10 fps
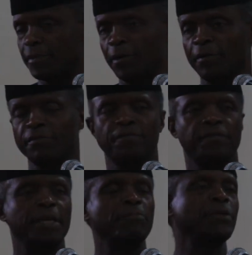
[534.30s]

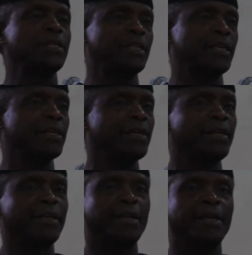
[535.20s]
of impeaching
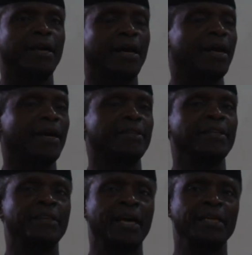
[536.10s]
uh,
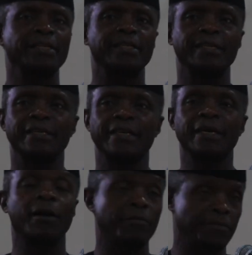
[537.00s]
the then
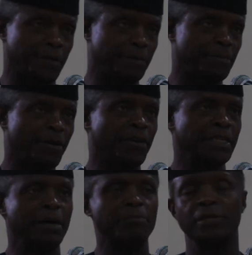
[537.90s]
governor of
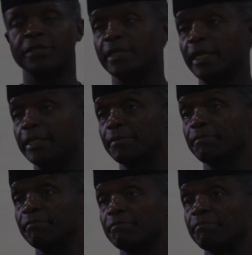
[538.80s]
Anambra
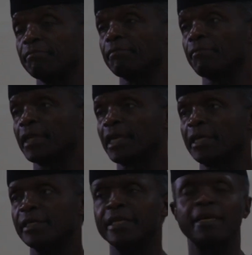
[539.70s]

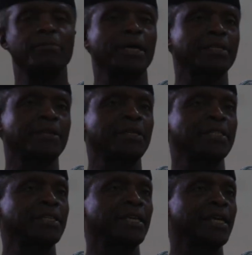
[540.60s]
State. Same as
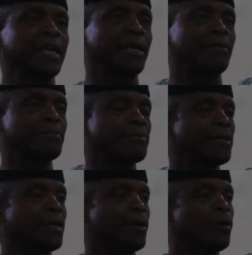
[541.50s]
Chris Ngige
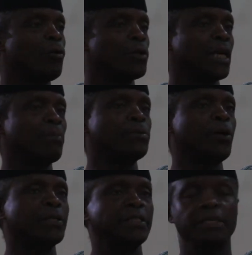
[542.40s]
was
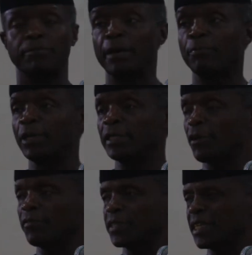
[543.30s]
abducted by police
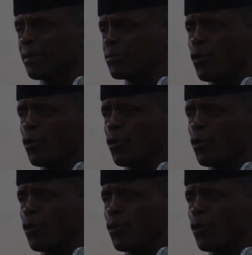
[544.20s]
officers, I'm